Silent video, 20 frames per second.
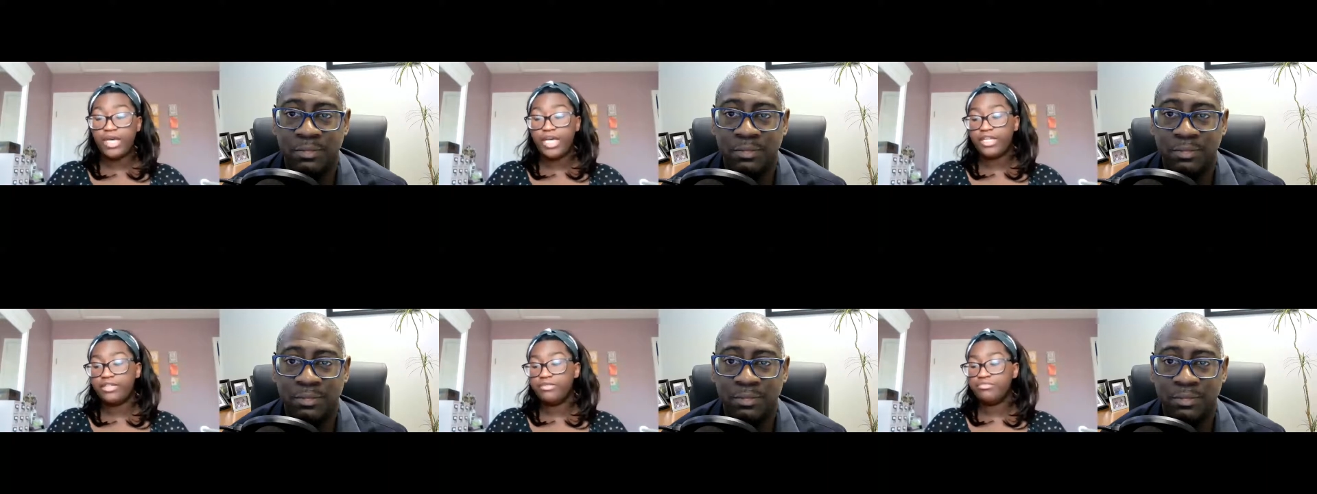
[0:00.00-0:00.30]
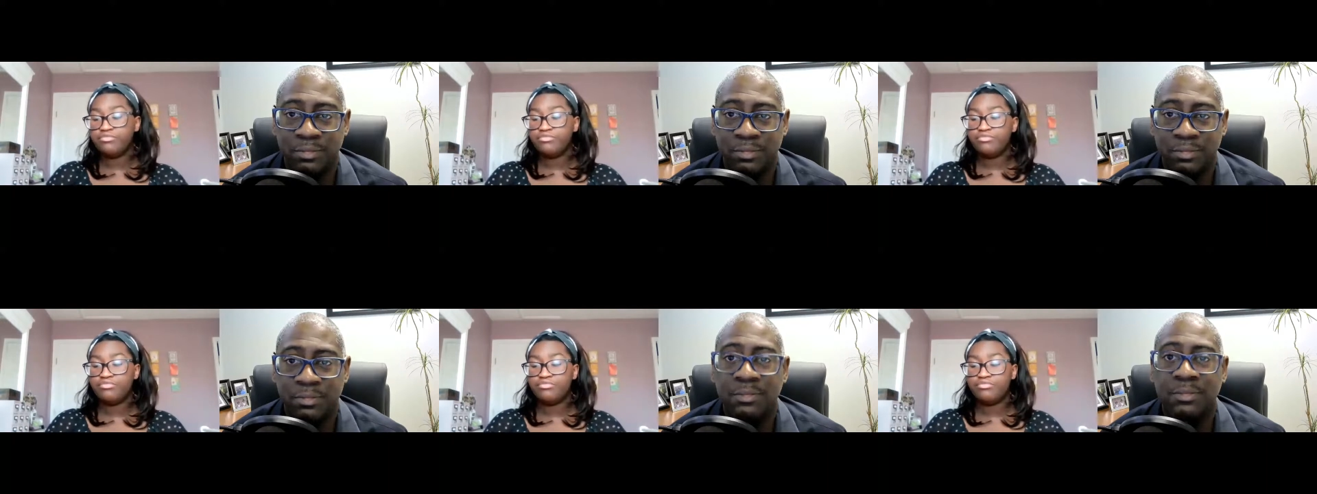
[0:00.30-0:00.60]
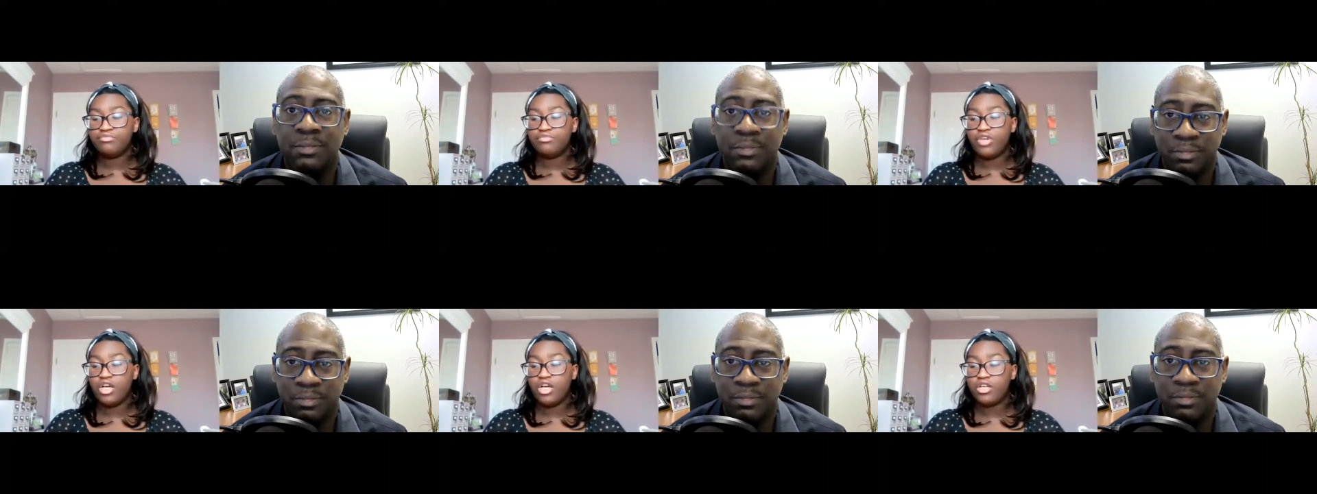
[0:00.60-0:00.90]
Speaker 1: but
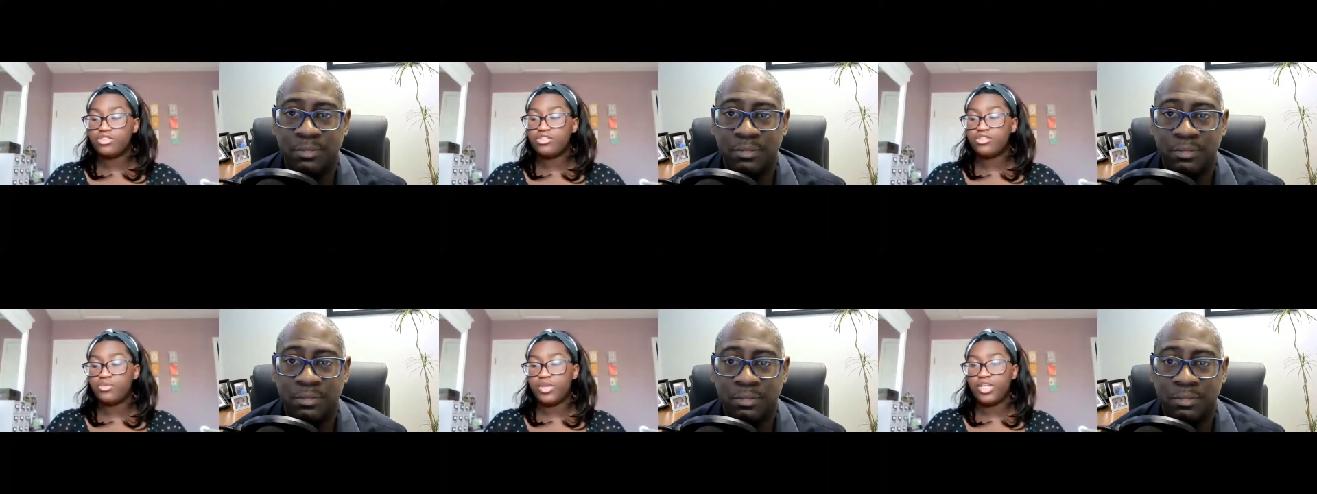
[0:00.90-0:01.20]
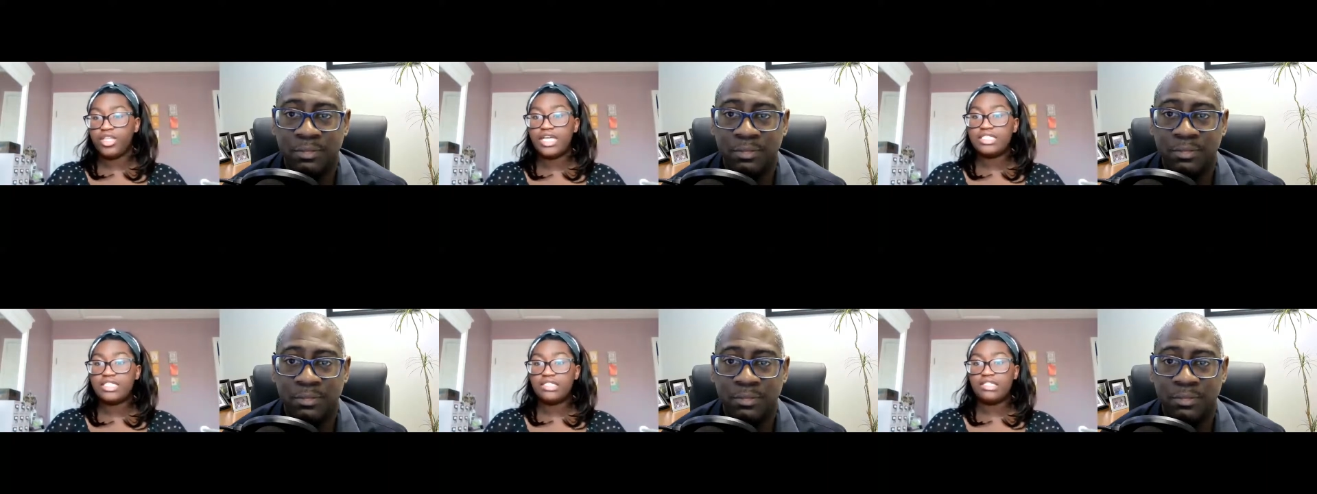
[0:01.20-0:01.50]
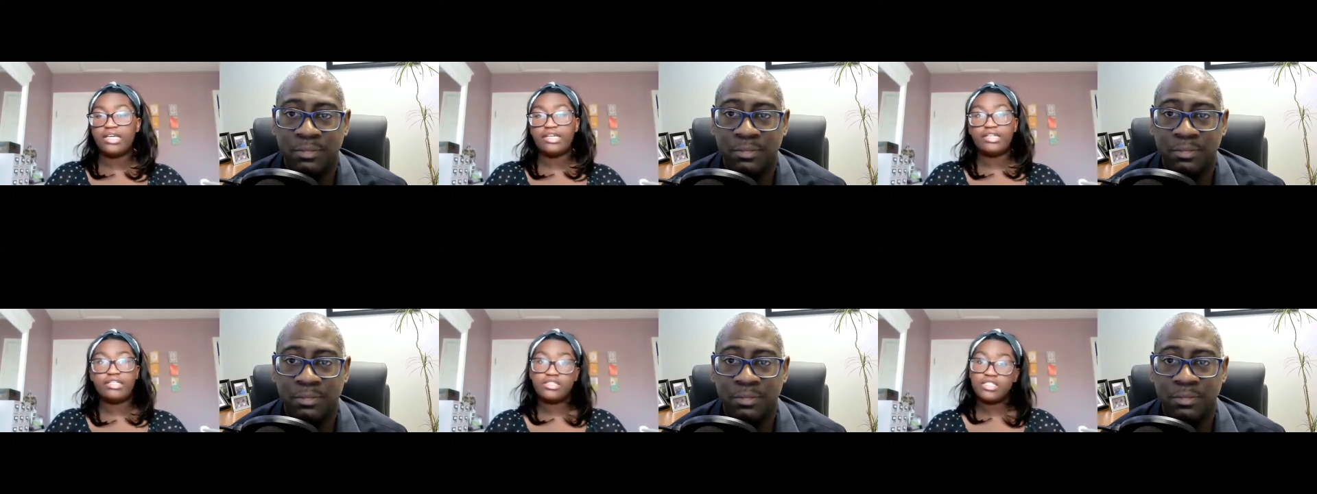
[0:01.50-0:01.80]
also realizing
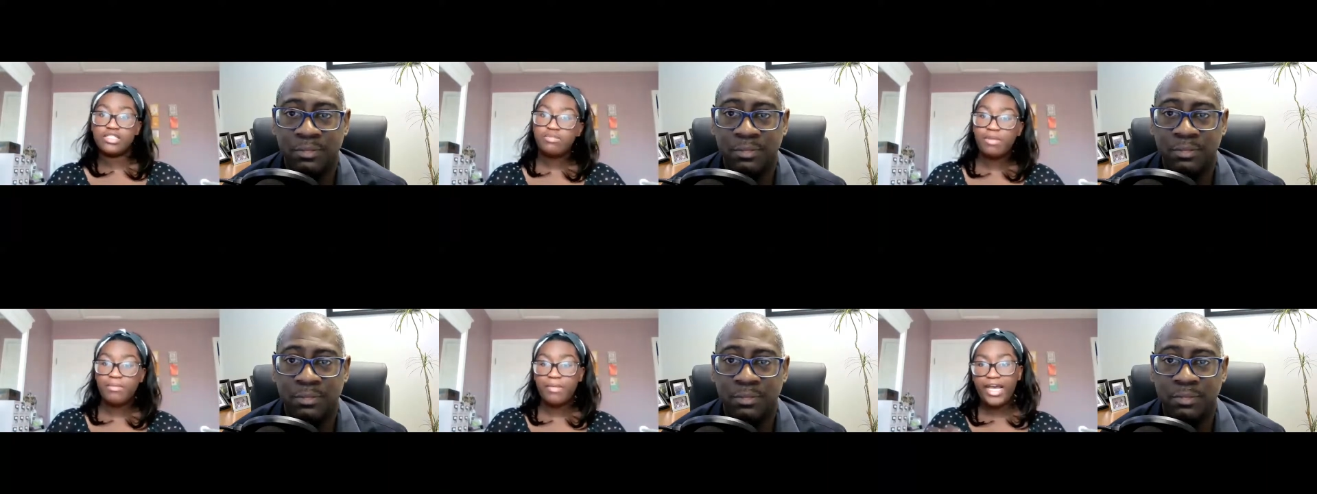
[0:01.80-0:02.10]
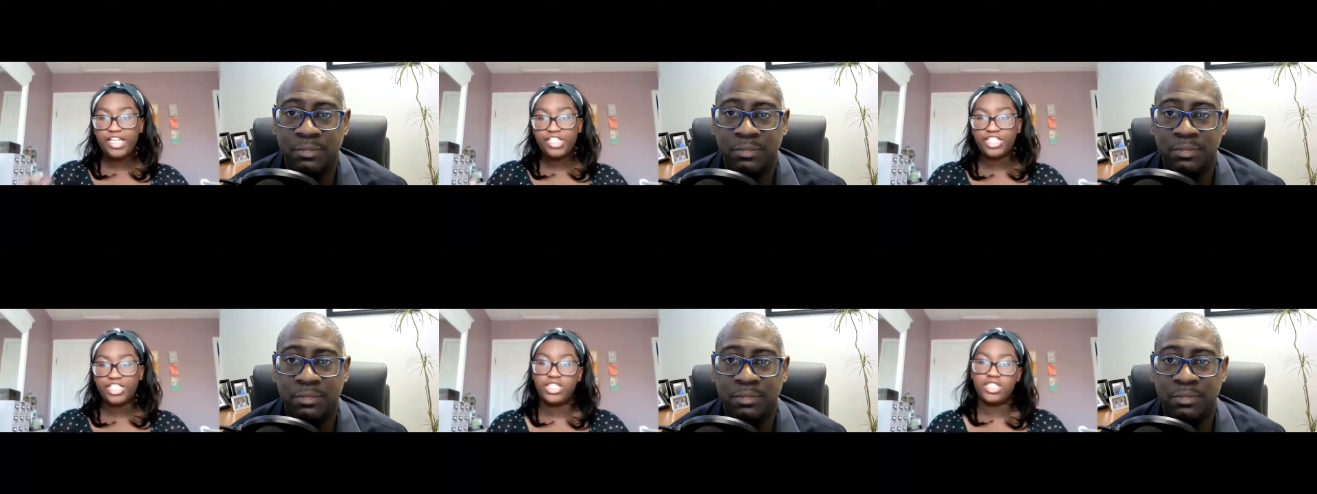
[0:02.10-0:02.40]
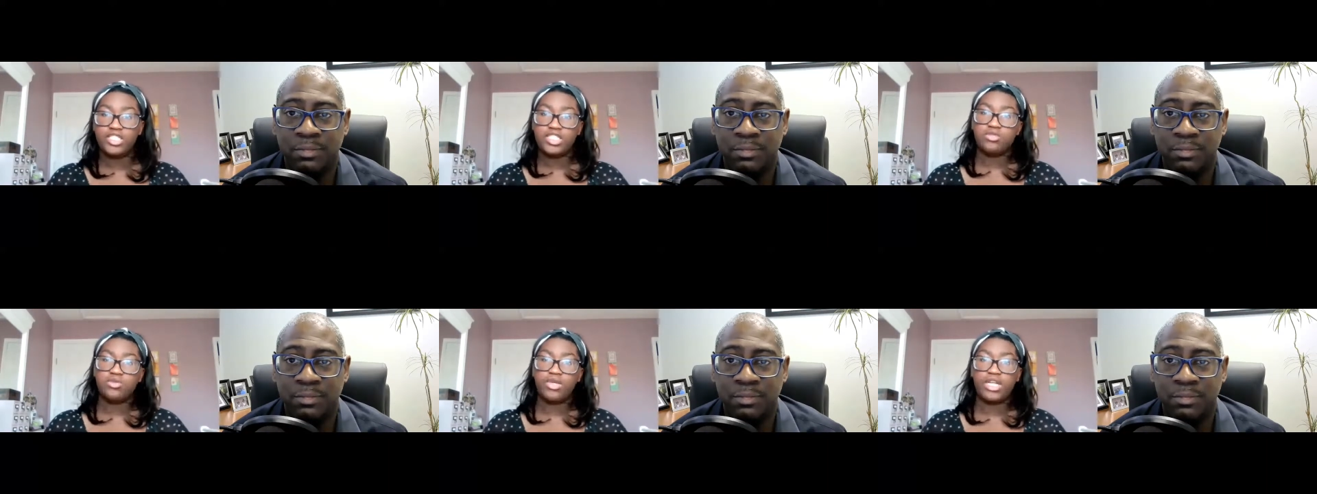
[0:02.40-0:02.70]
like this is my passion,
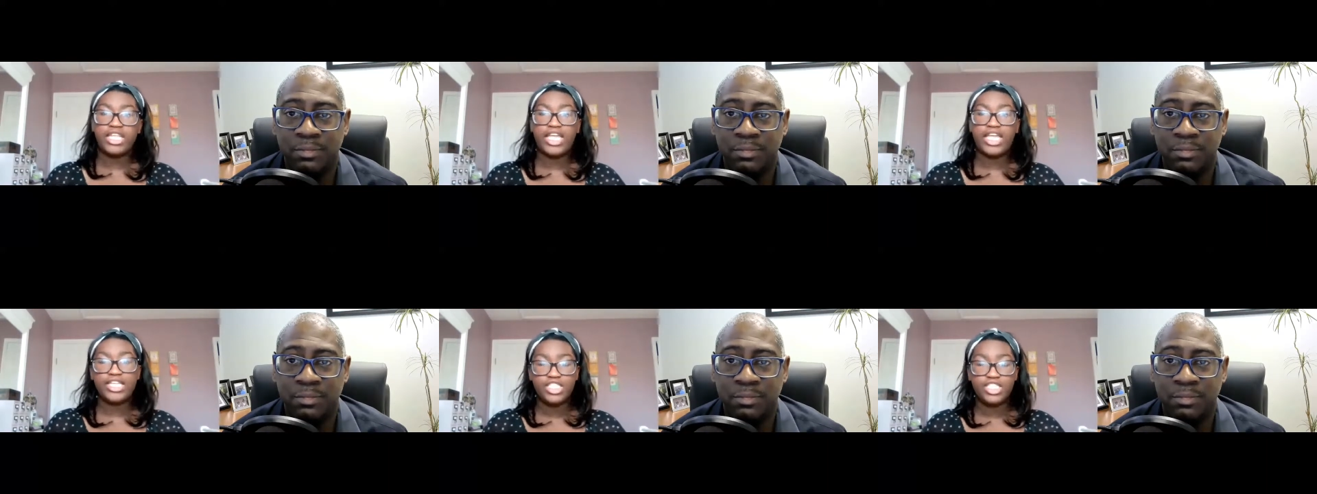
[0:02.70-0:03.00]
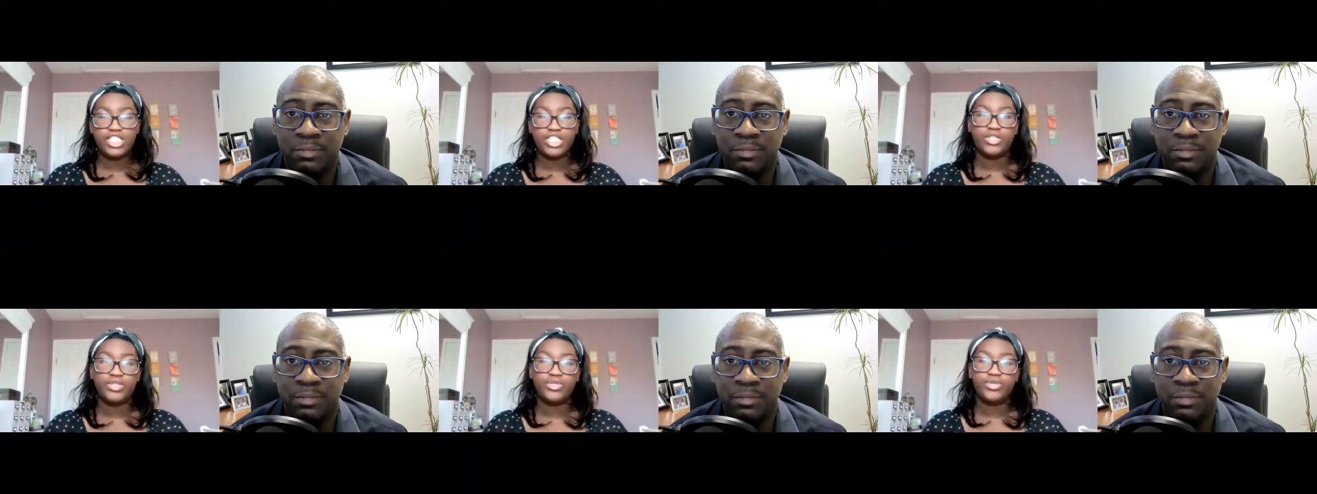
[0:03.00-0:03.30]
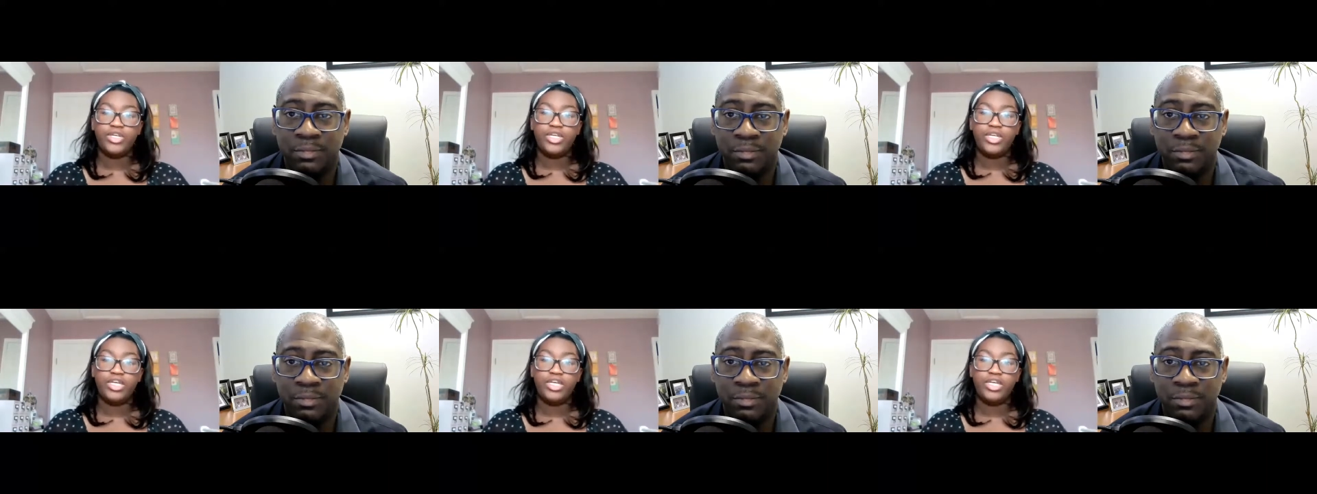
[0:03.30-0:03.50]
this is what I like to do,